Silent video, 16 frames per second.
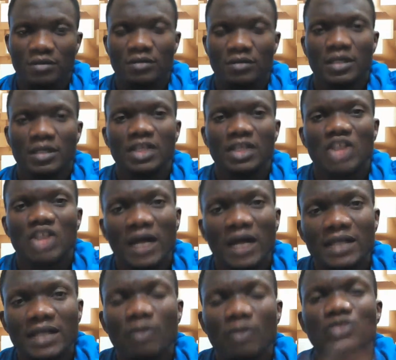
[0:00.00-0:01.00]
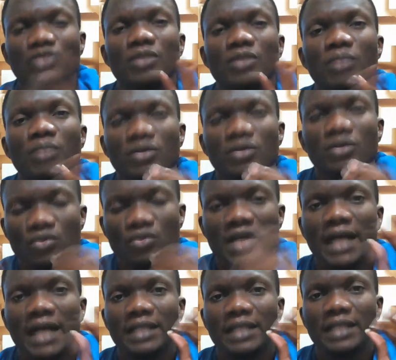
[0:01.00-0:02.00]
A child that was not born could
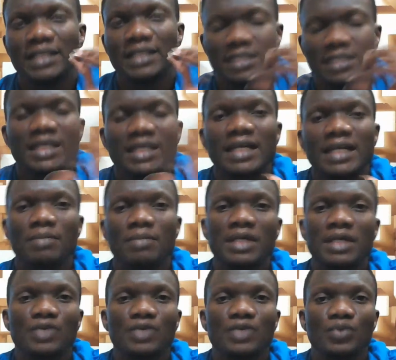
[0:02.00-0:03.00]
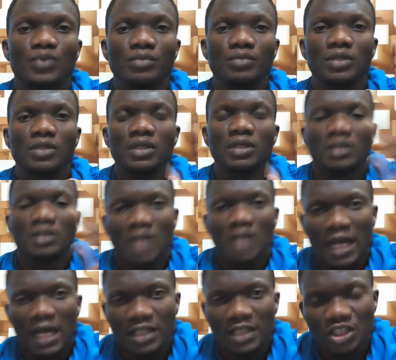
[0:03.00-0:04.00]
die inside a mother's womb.
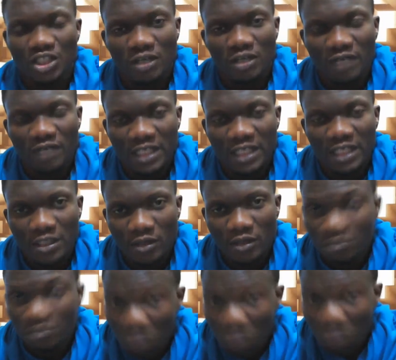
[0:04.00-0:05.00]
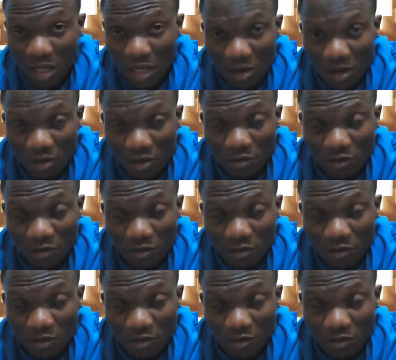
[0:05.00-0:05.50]
Has she offended God? No.